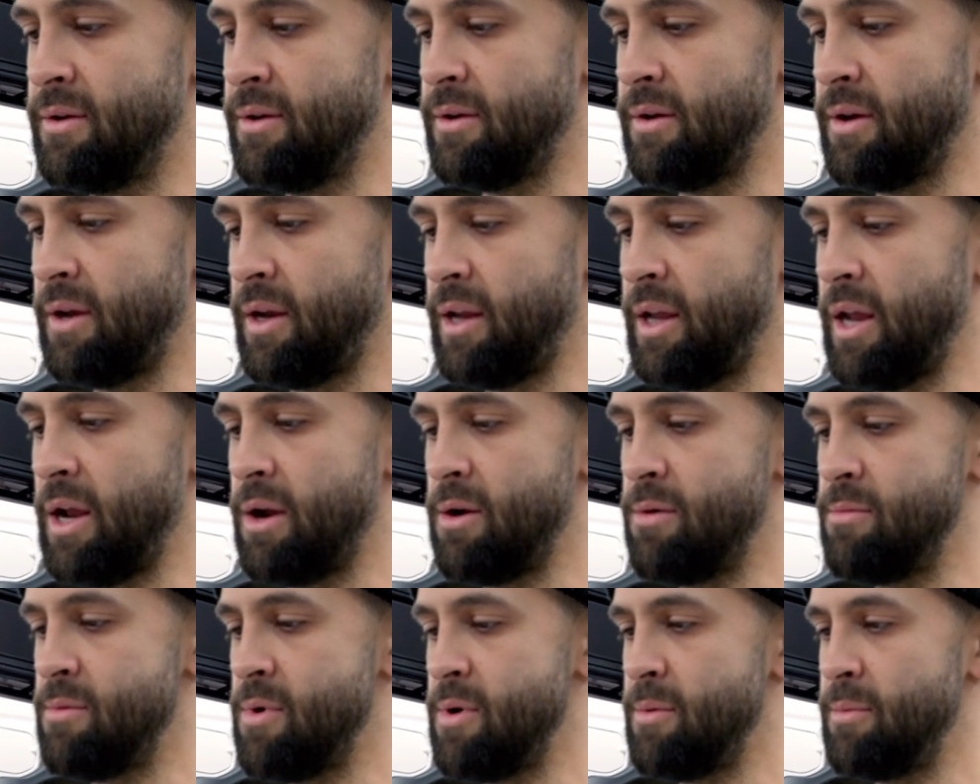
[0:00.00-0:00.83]
I
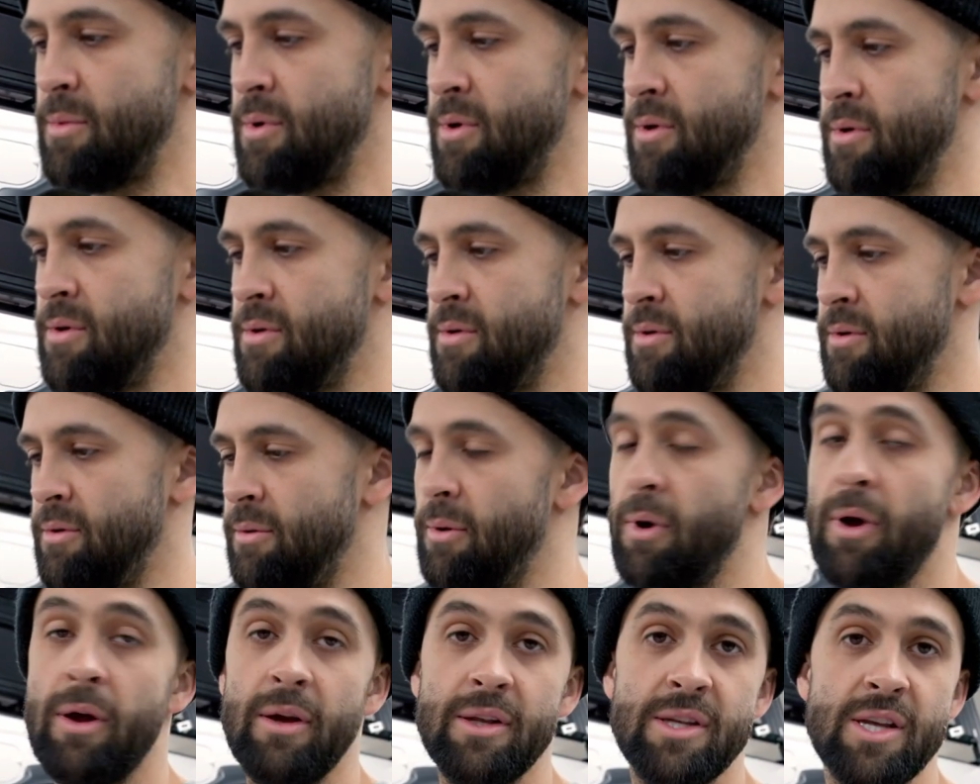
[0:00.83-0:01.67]
can't remember,
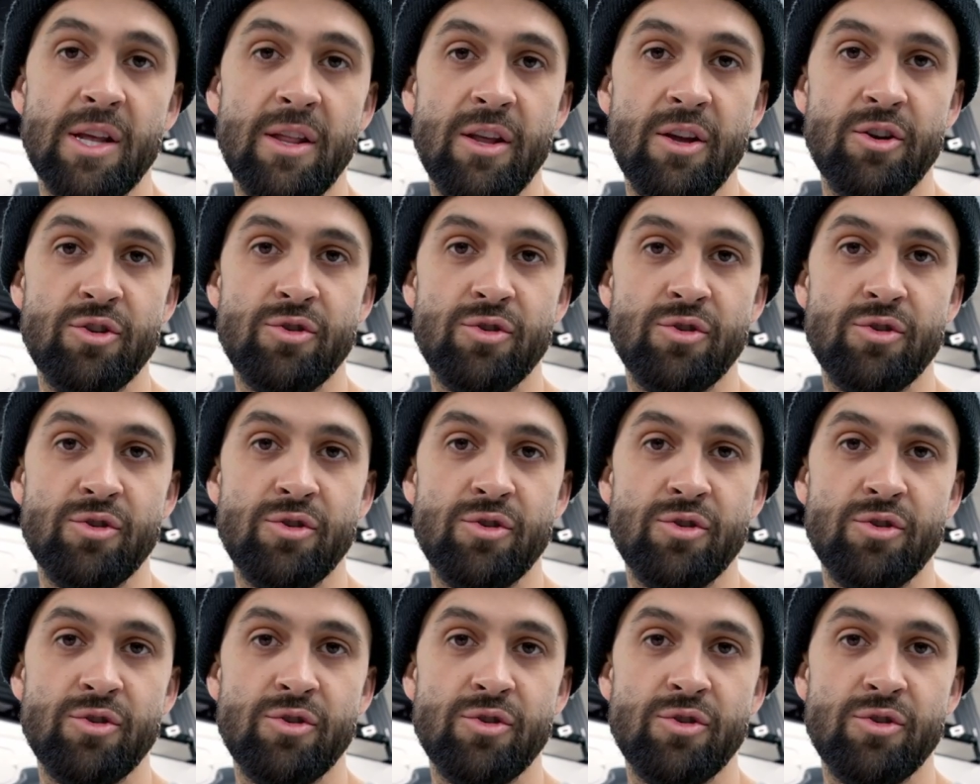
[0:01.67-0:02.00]
but it's in the